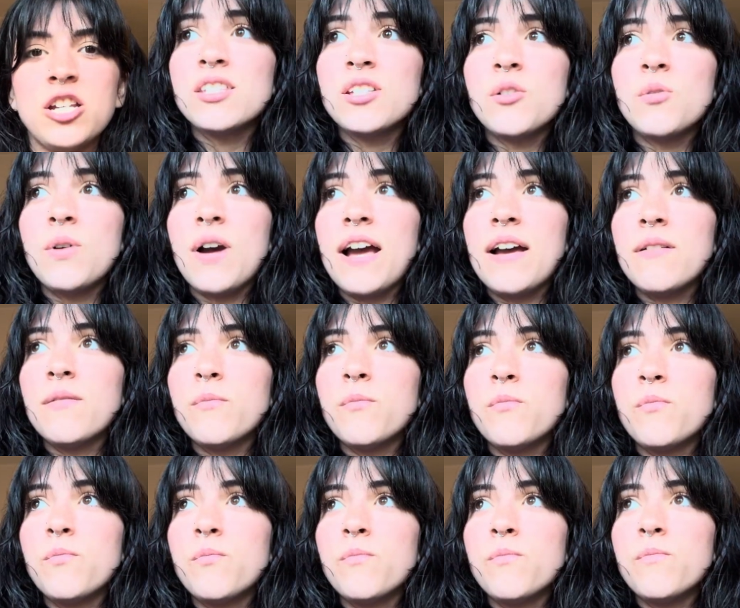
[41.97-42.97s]
So
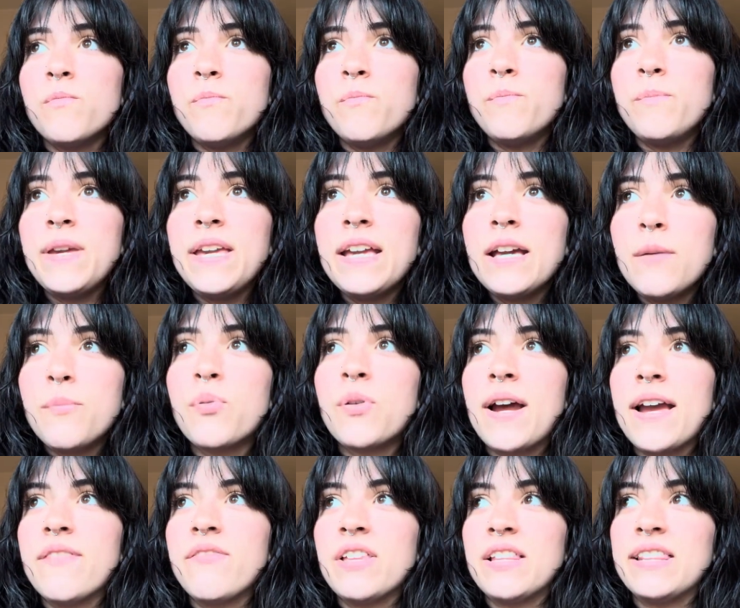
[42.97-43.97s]
being a
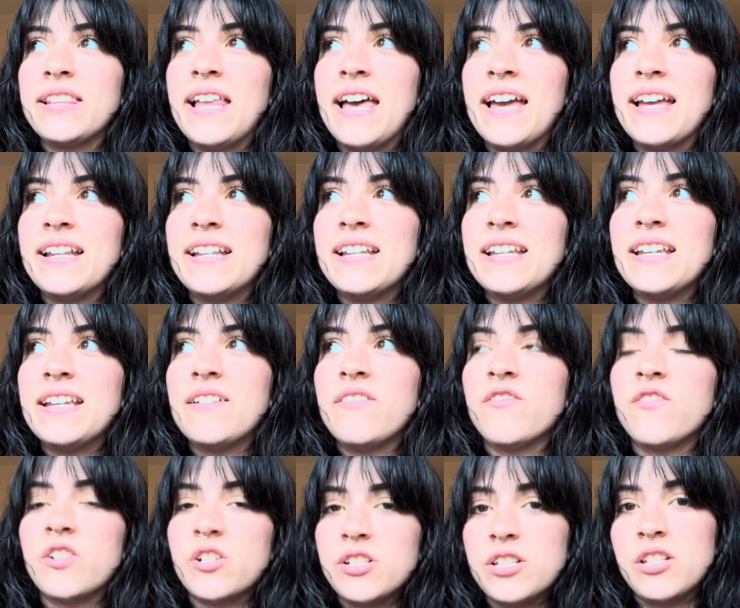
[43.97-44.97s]
private let
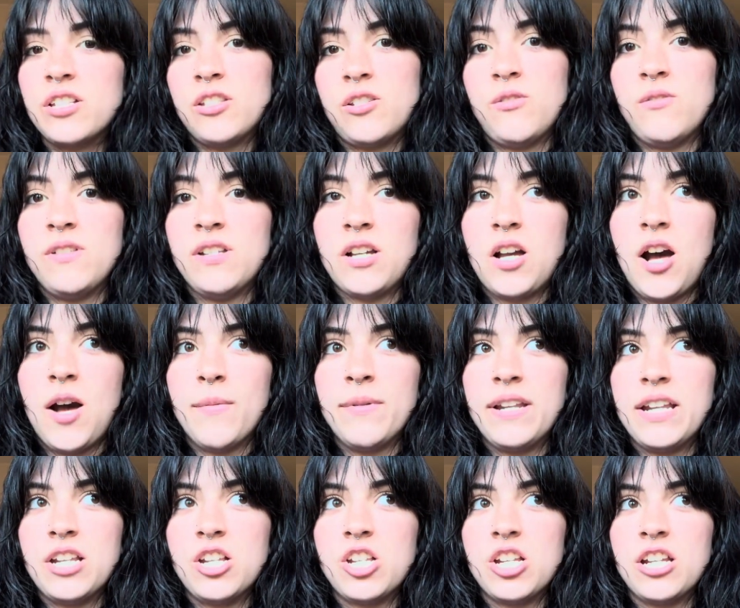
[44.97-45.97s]
versus student
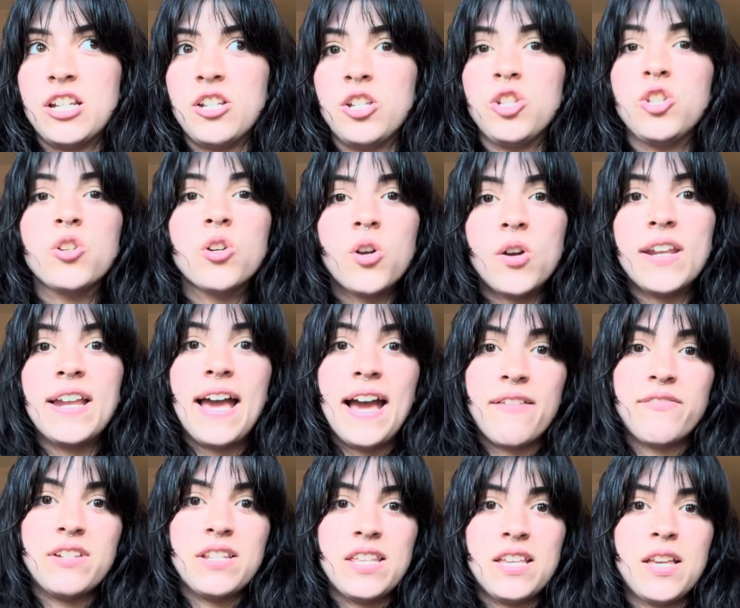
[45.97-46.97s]
accommodation, you're going to
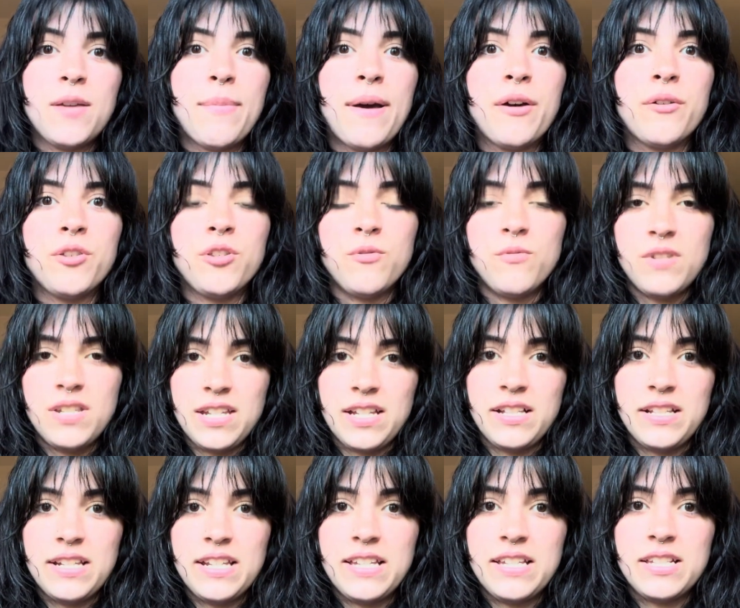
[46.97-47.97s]
have to think about
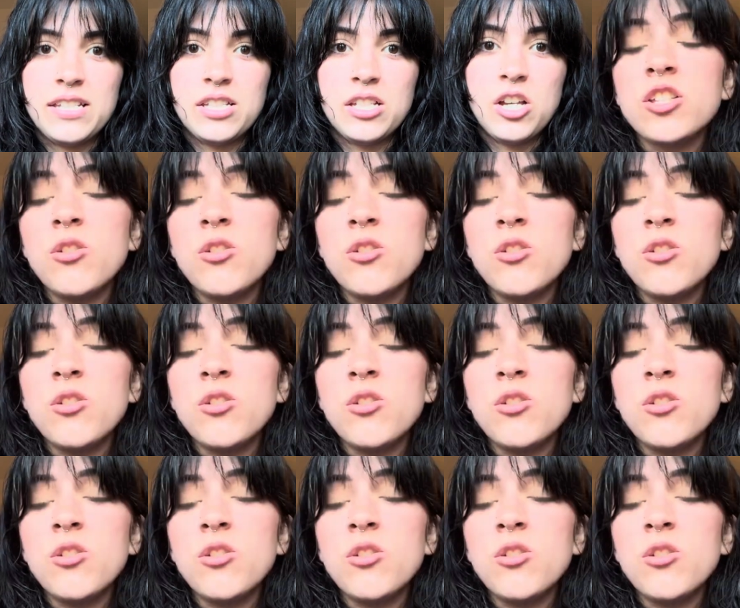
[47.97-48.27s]
utilities.